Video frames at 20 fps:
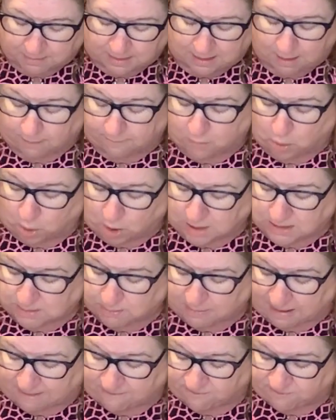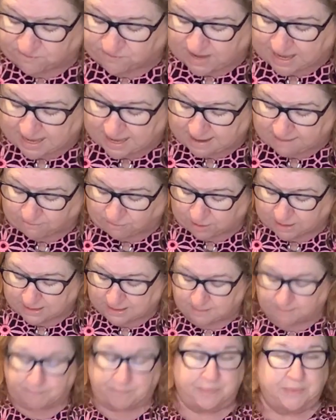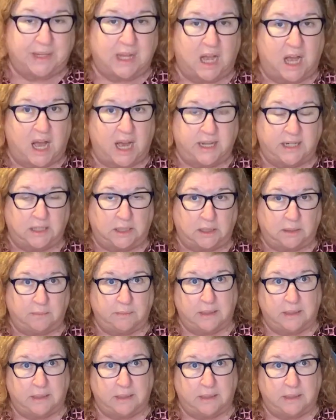Of course, my favorite idol,